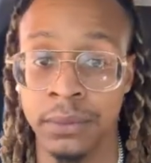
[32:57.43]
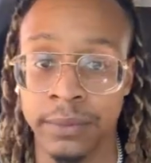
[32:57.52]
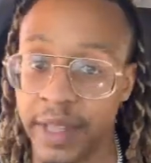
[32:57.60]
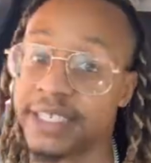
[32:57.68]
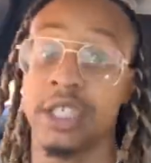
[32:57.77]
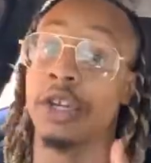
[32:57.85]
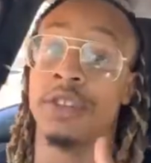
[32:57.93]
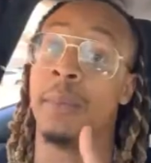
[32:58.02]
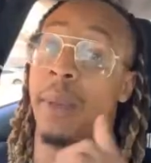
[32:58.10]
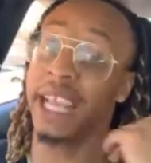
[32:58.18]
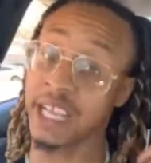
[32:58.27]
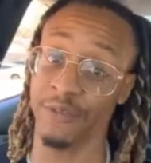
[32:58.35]
They start to
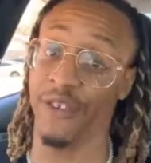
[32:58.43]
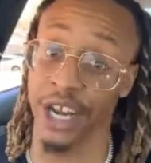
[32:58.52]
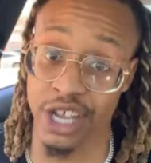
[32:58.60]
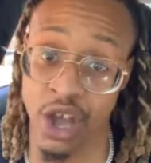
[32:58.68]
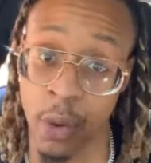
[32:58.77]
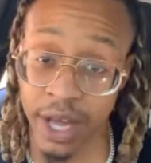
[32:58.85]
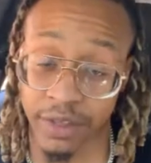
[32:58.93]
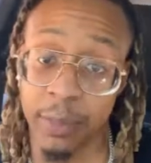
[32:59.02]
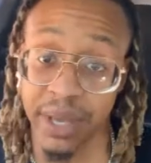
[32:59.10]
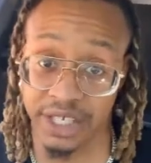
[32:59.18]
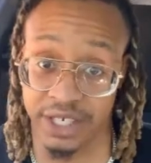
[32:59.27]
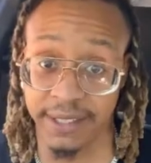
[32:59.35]
making fun of your other
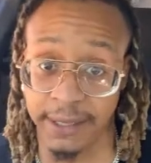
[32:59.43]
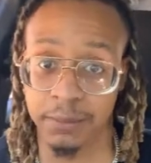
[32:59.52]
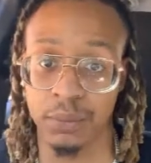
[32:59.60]
bitches.